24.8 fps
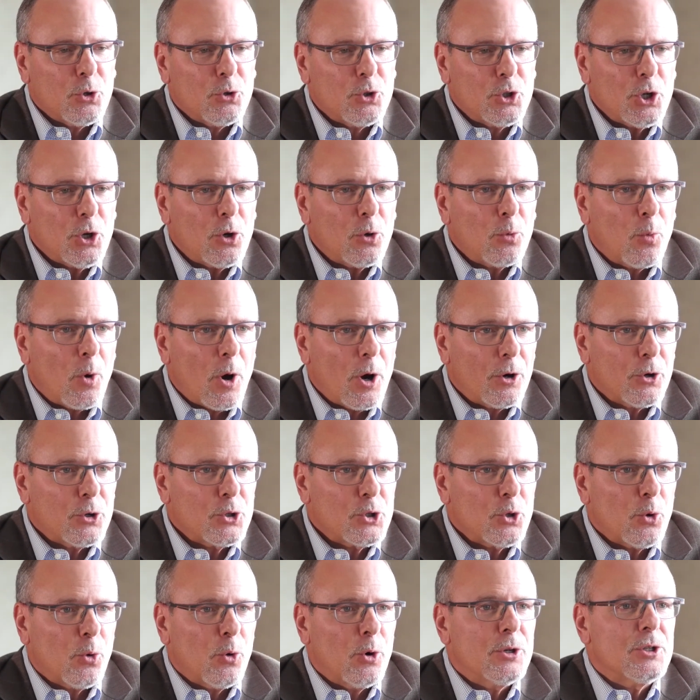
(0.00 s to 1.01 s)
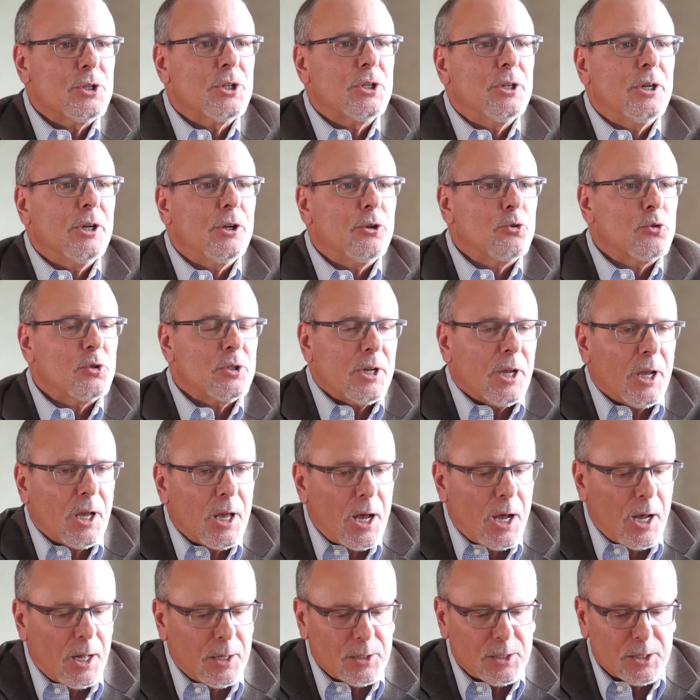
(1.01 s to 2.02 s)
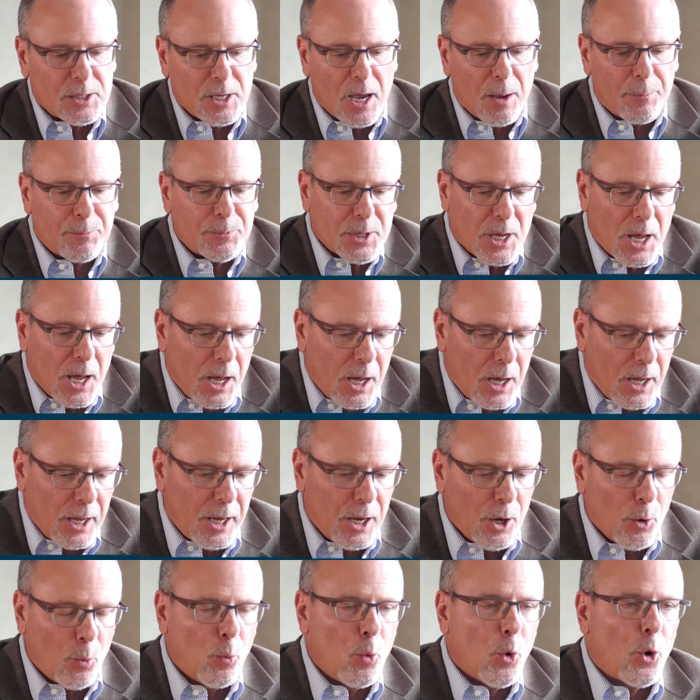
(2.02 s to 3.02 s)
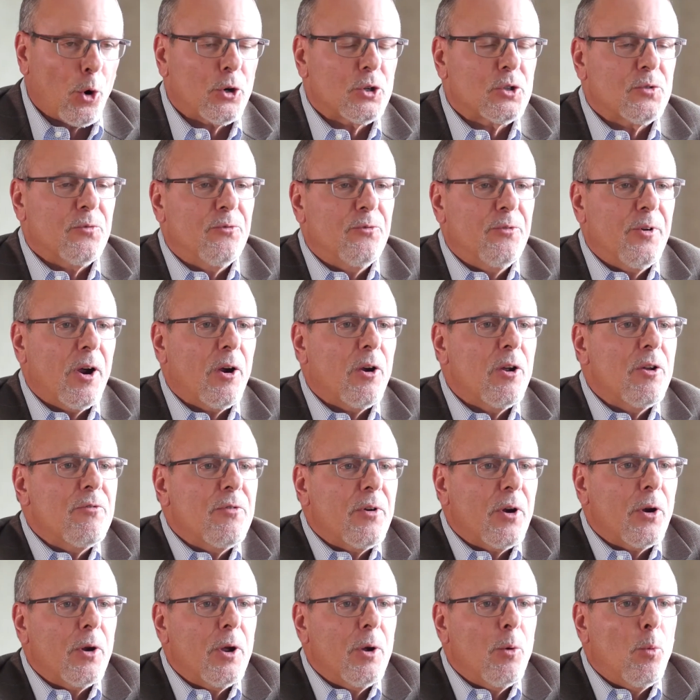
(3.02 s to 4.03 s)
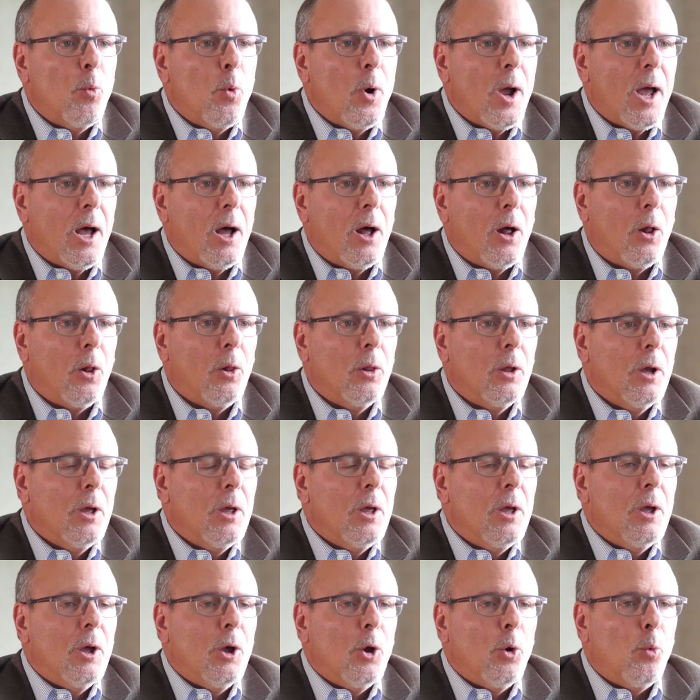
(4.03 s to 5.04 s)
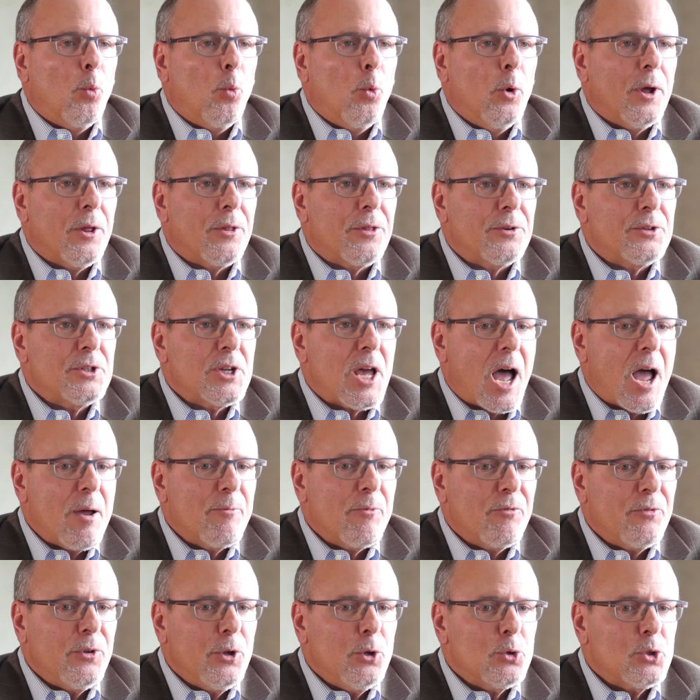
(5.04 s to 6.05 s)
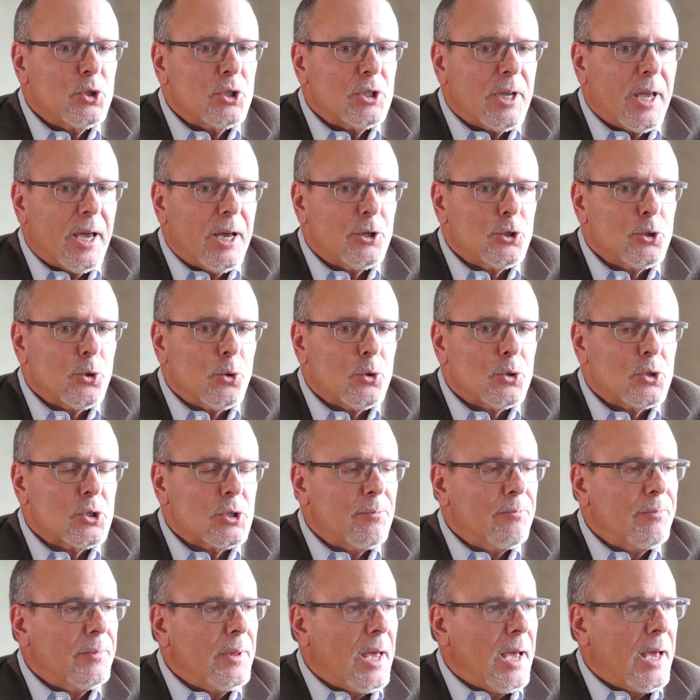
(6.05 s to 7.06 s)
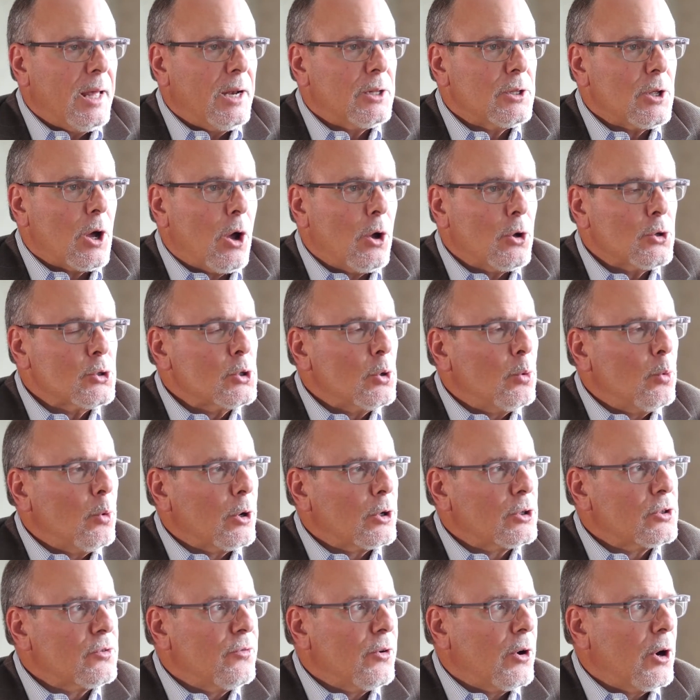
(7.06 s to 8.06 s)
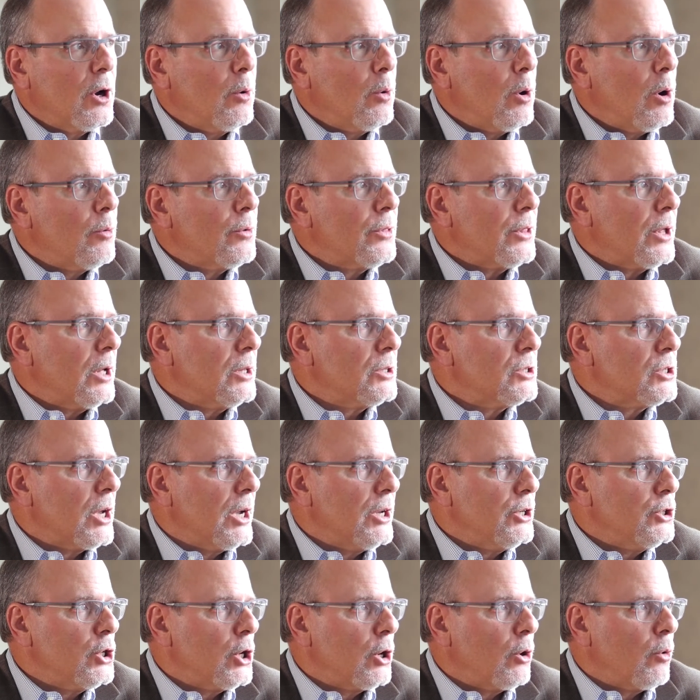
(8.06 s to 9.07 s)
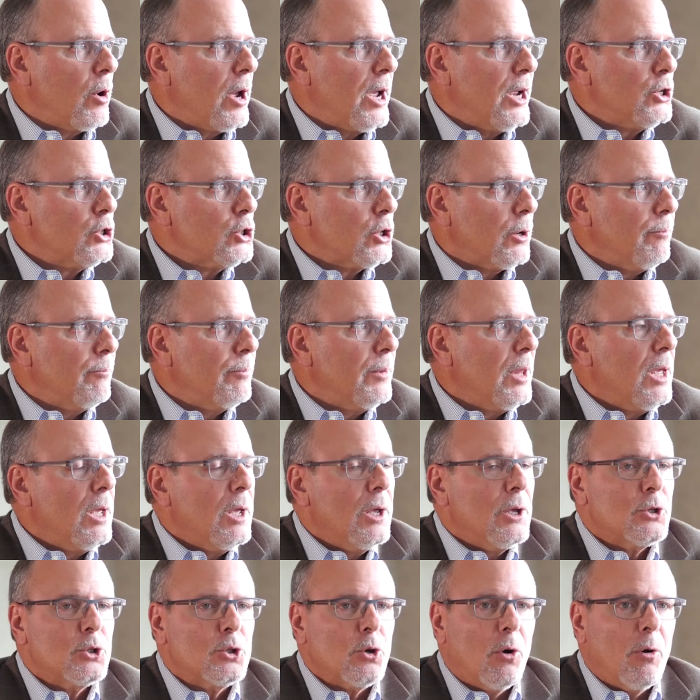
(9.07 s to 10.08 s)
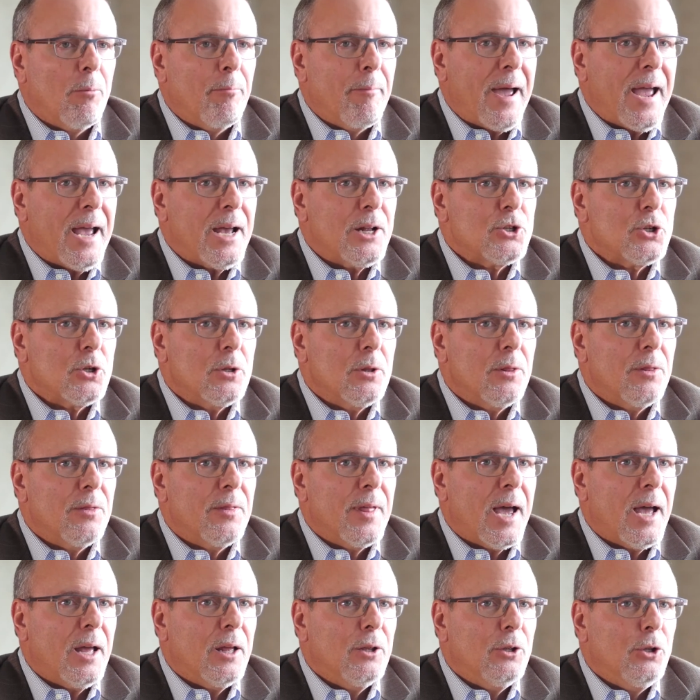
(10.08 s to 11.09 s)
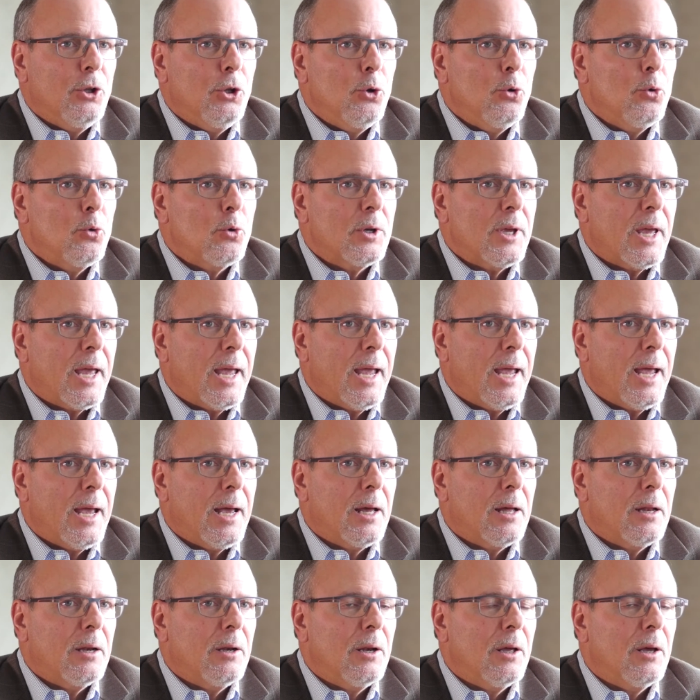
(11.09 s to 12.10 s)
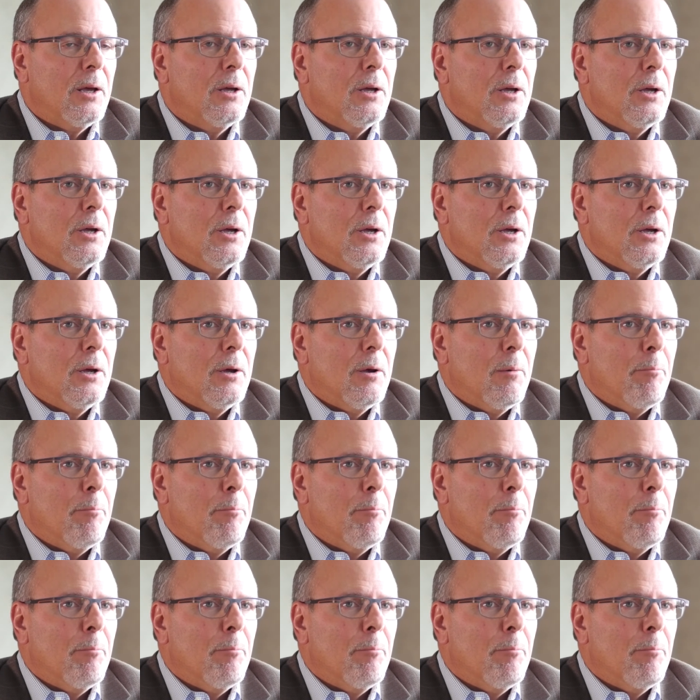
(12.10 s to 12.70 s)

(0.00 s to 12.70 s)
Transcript: So chilled water storage is an interesting concept. It works very, very well with time of use schedules, and it also works very well with on-site generation. So imagine that you can